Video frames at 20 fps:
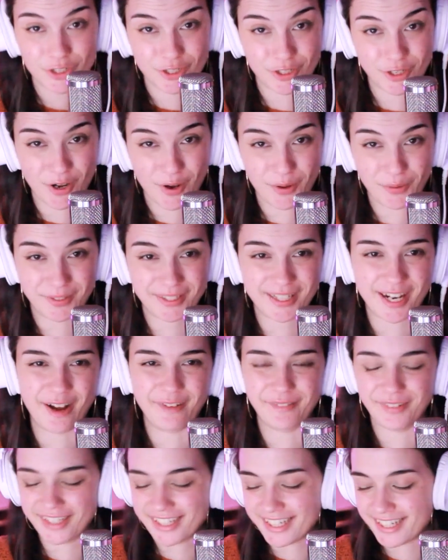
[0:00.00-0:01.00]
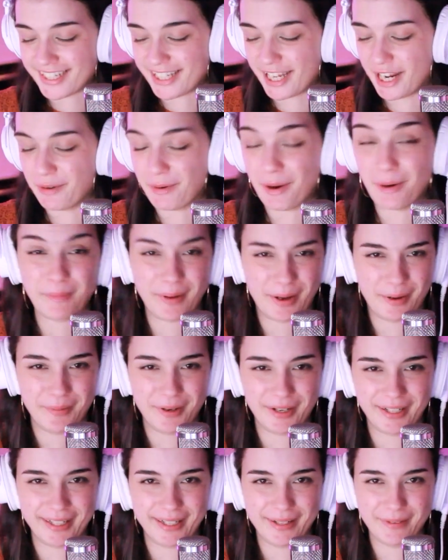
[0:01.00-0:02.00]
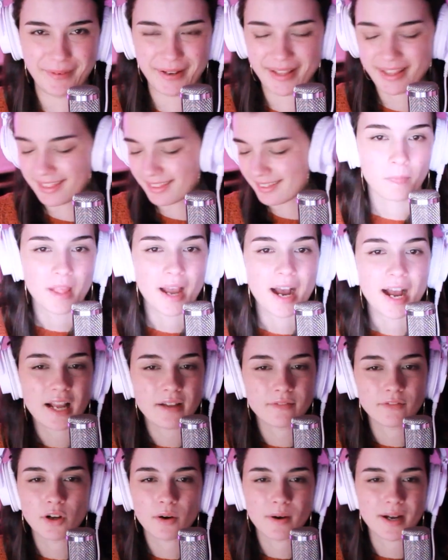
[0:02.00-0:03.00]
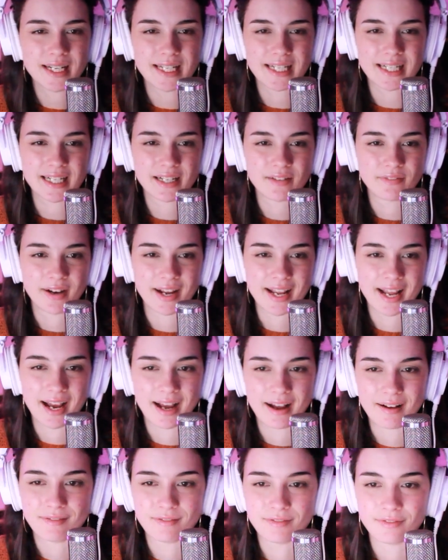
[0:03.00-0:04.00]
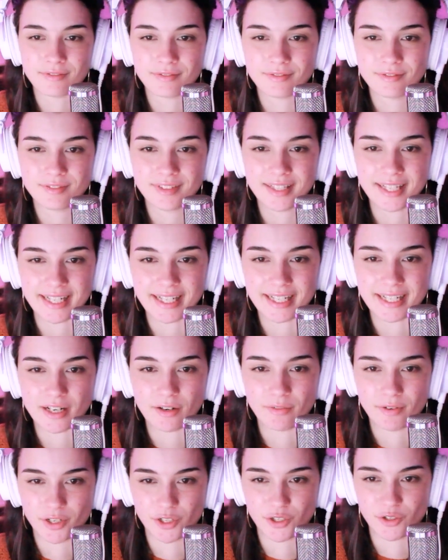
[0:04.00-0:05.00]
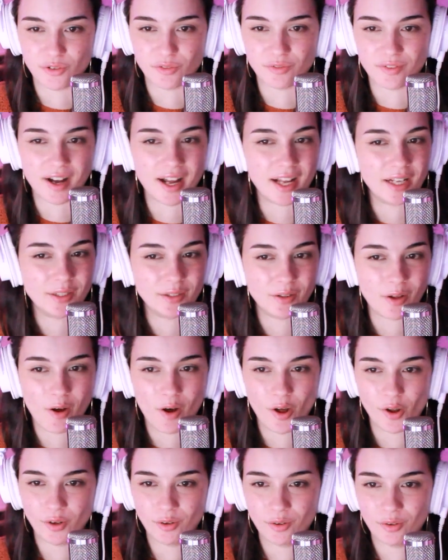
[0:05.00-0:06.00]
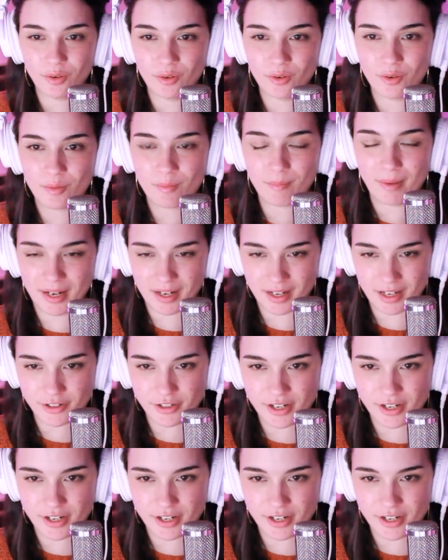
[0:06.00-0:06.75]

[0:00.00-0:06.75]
to the old cover to see what we're working with. I have no idea if I have the original file on my hard